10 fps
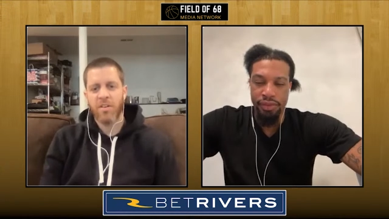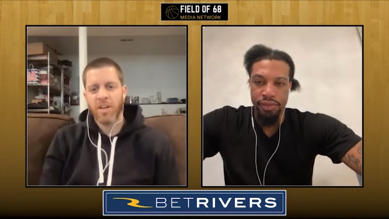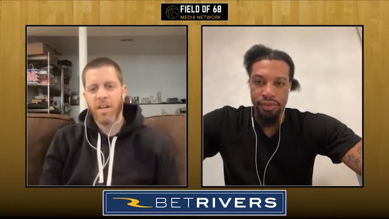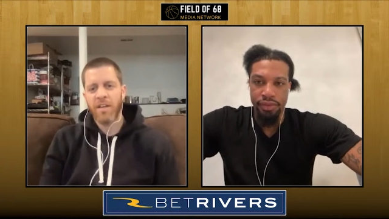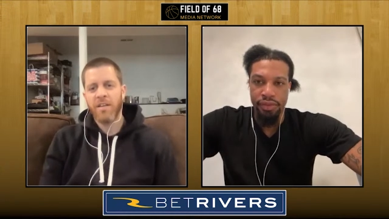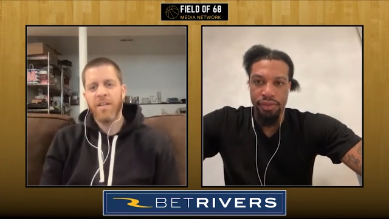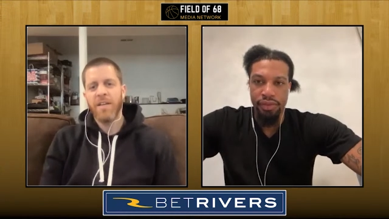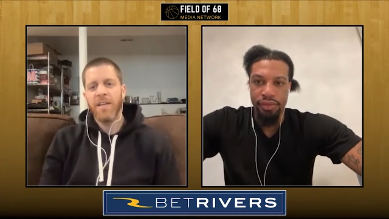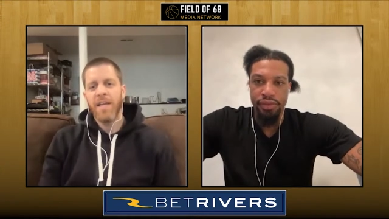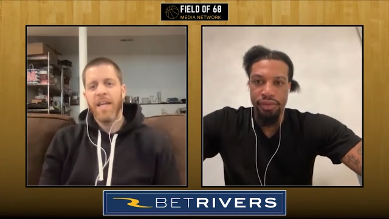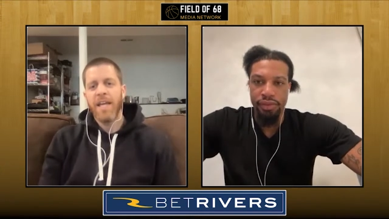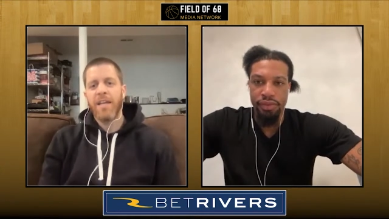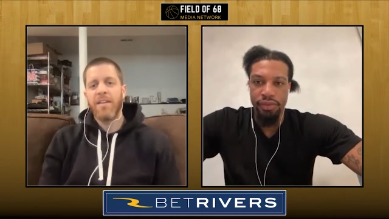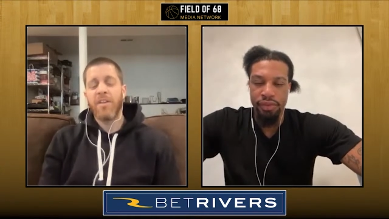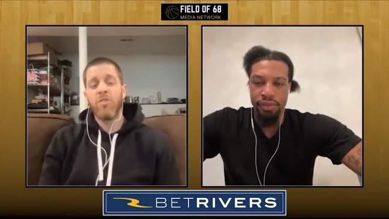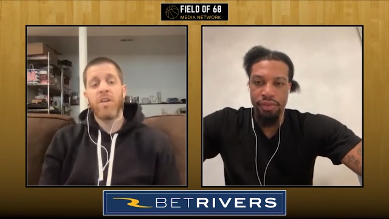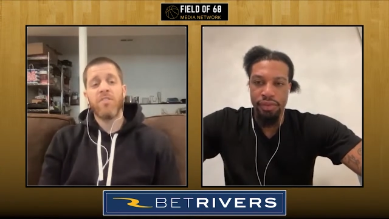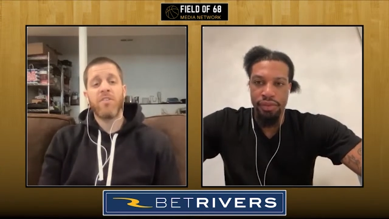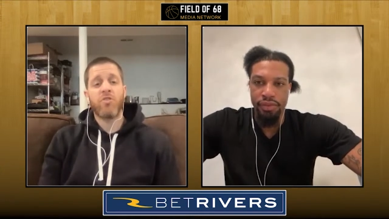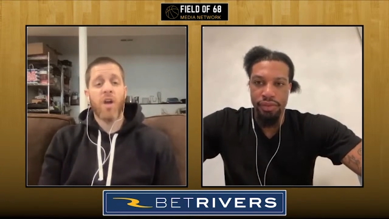Speaker 1: all that. Mm-hmm. And then you
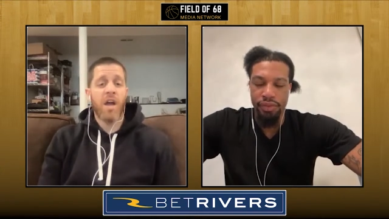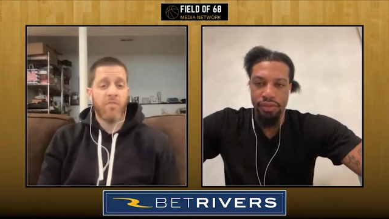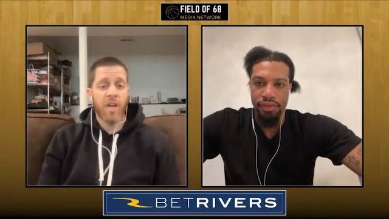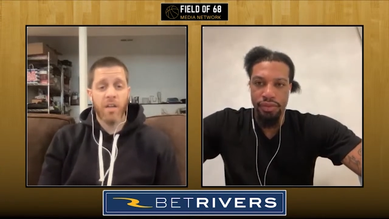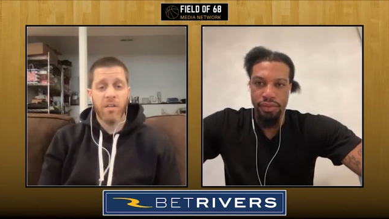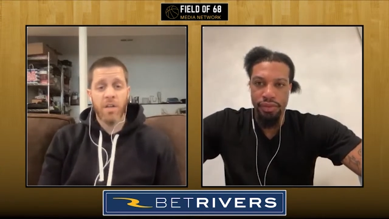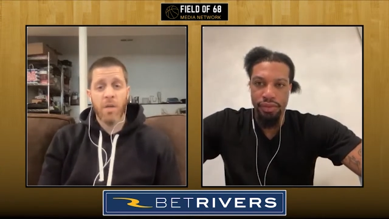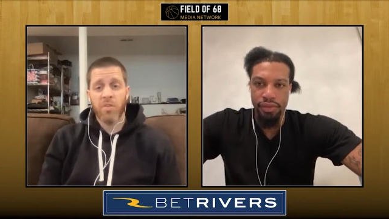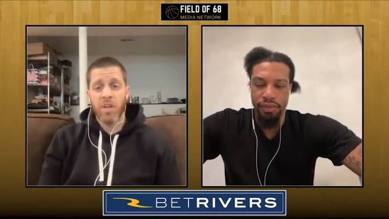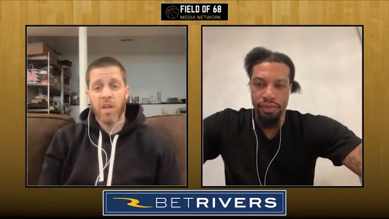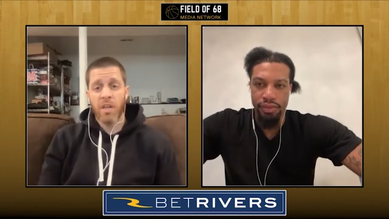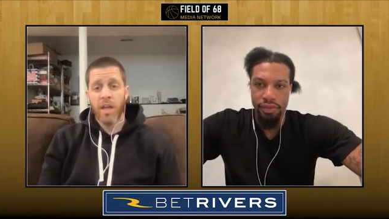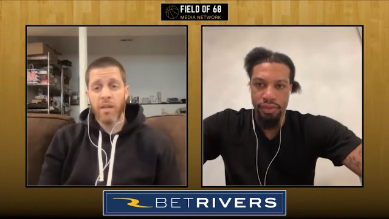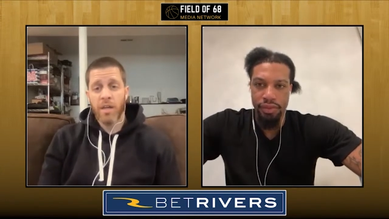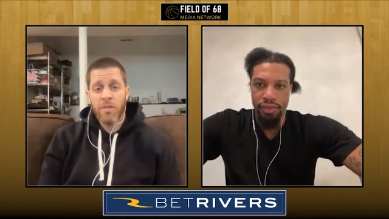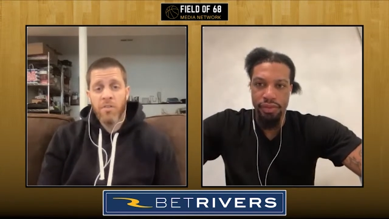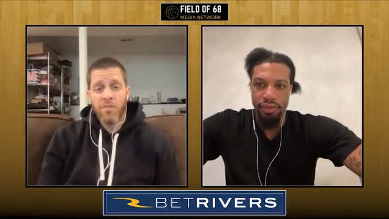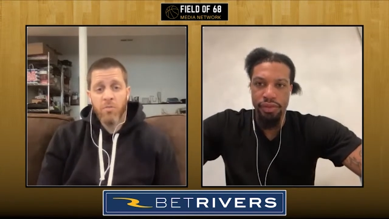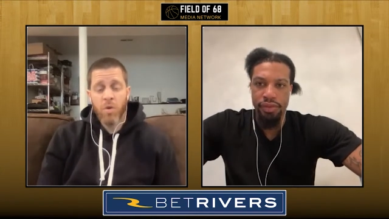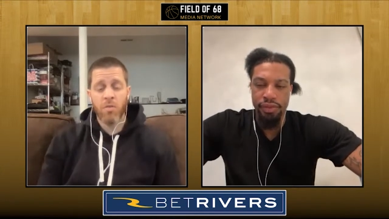get to draft night. You know what I'm saying? Like
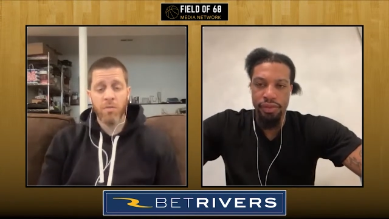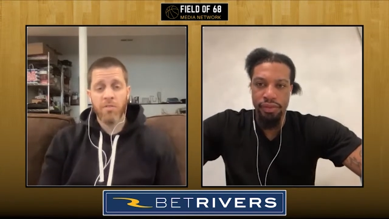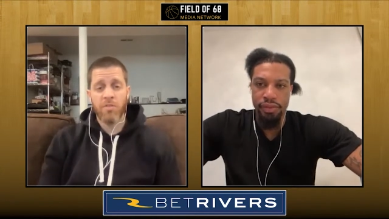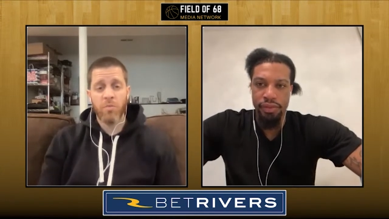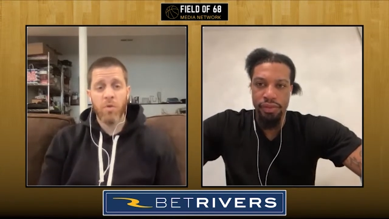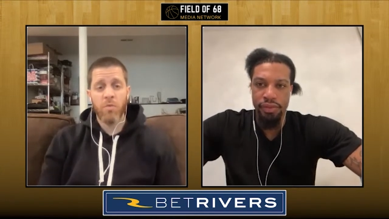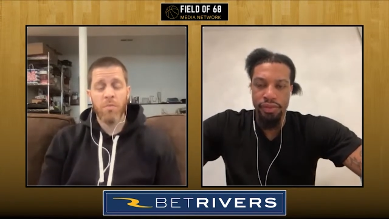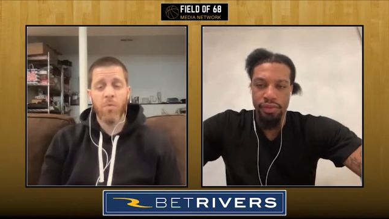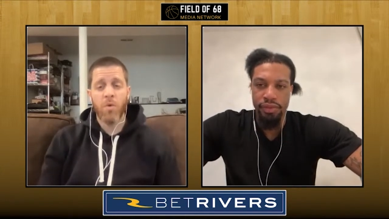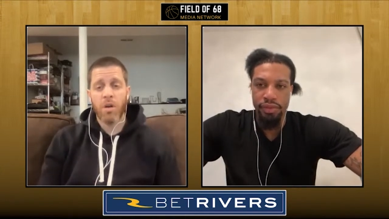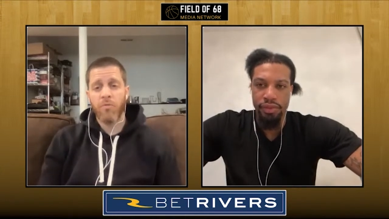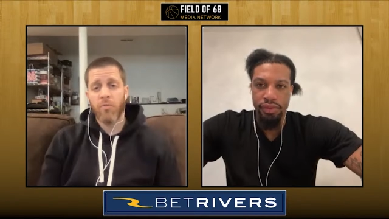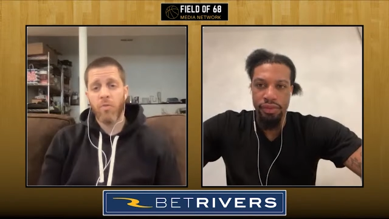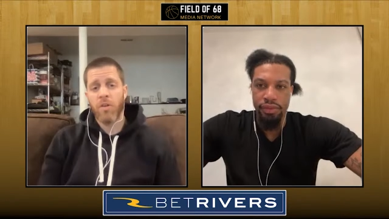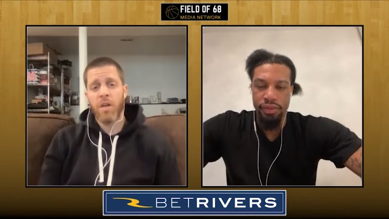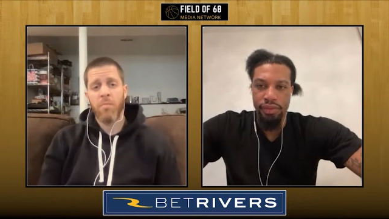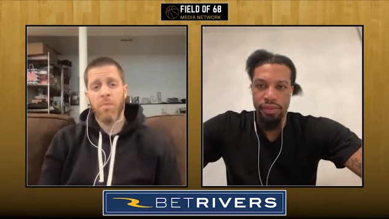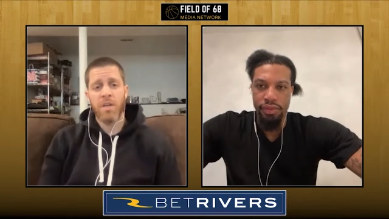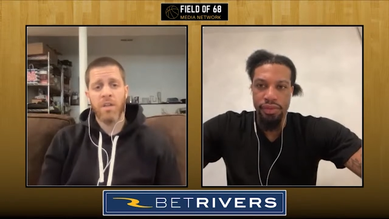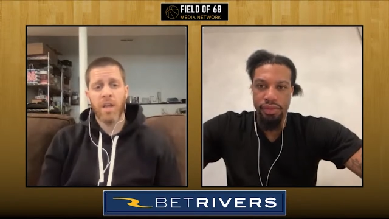this is what this is what we've been working for. You know what I
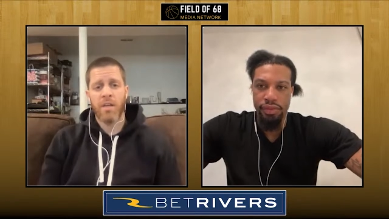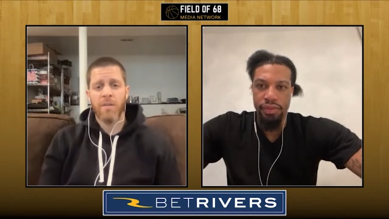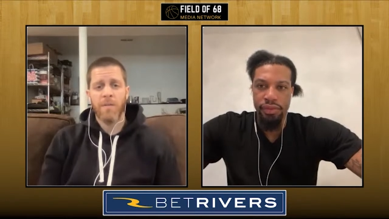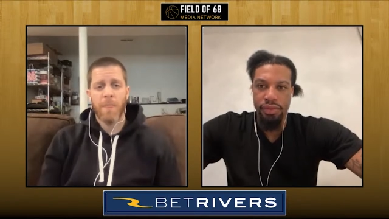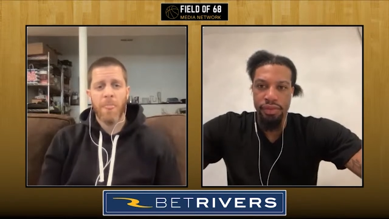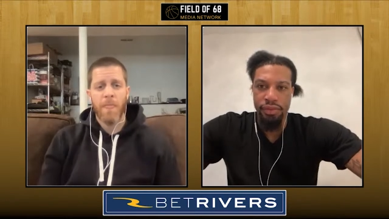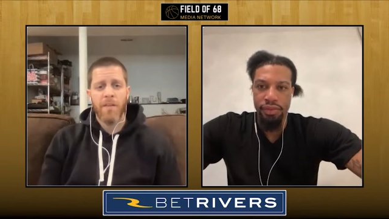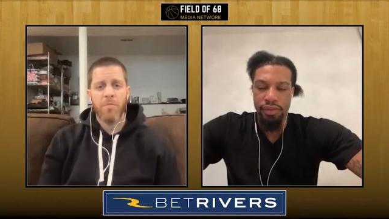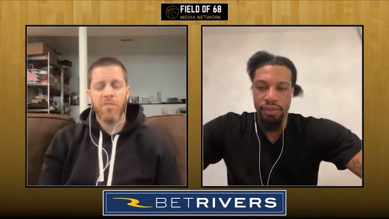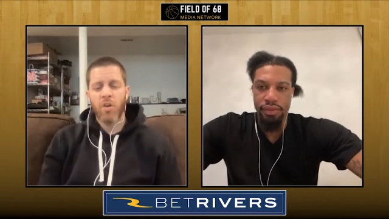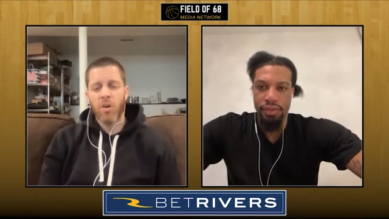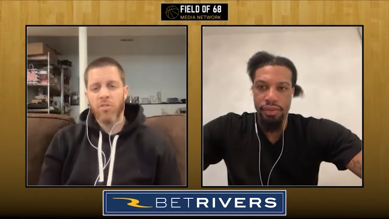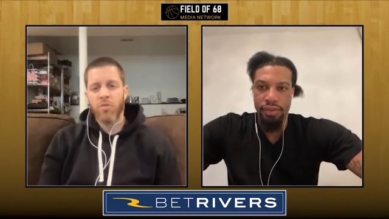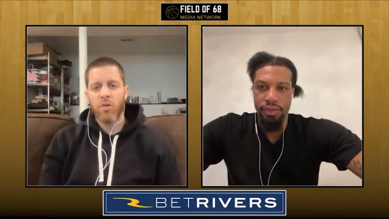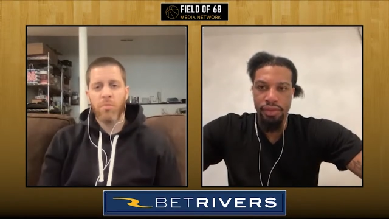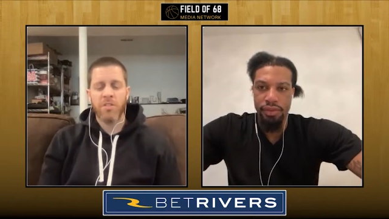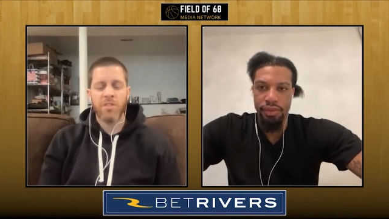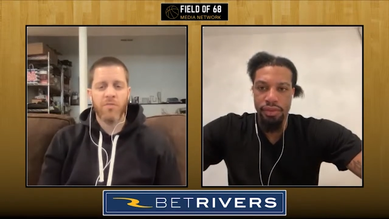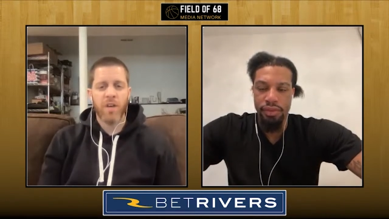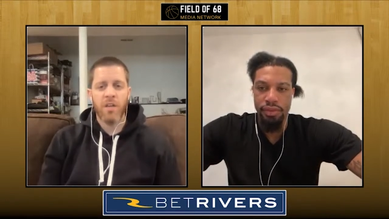mean? Like you've been talking to it
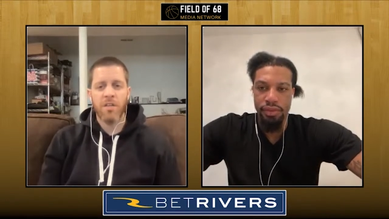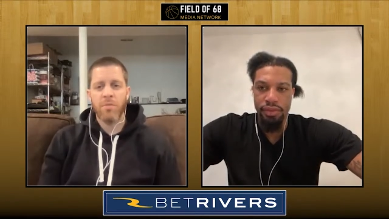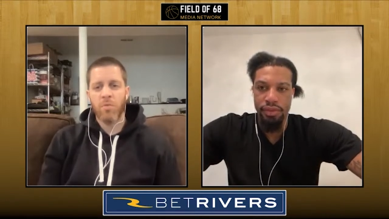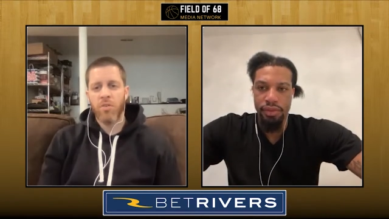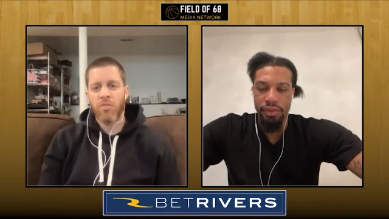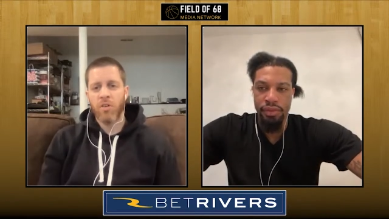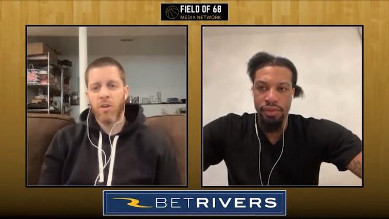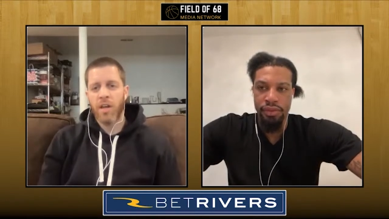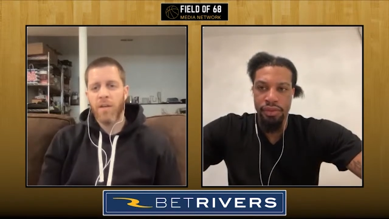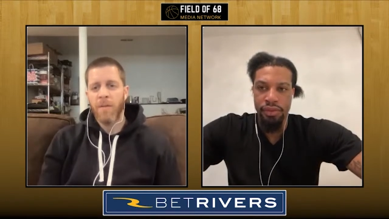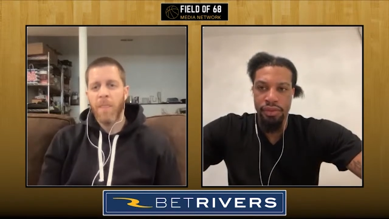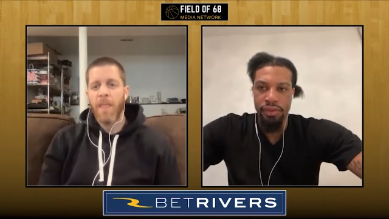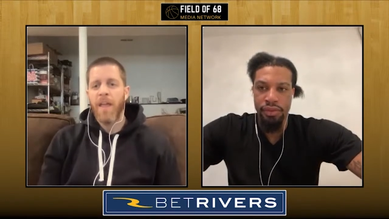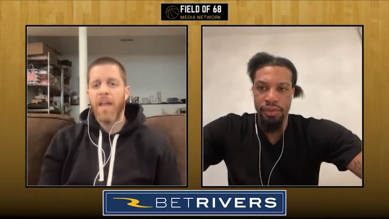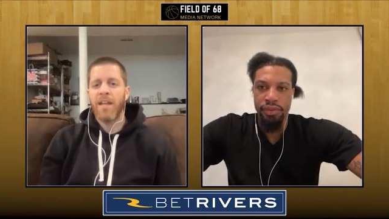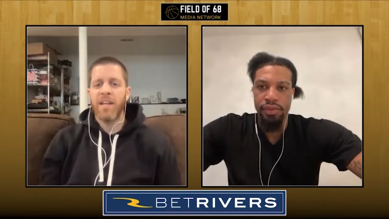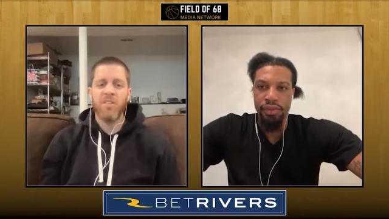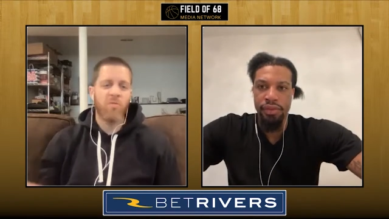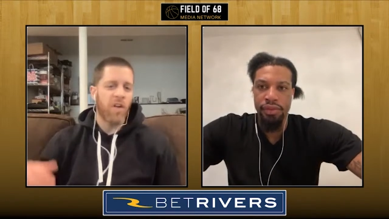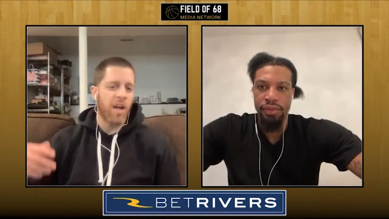about your family, your boys, all that. And then
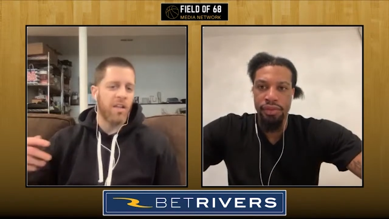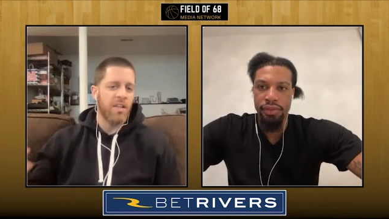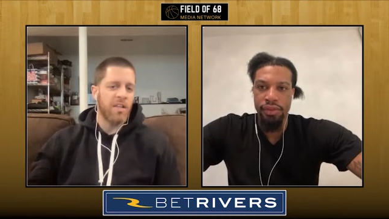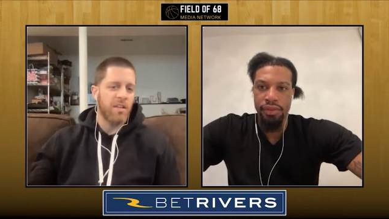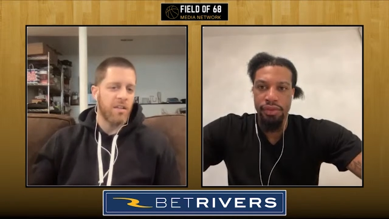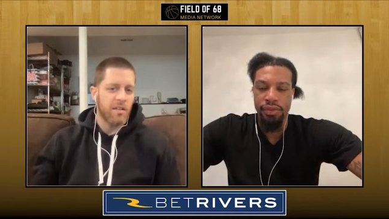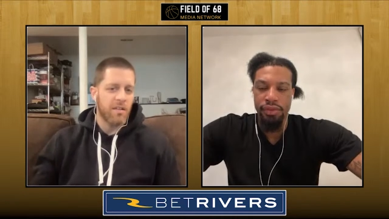you finally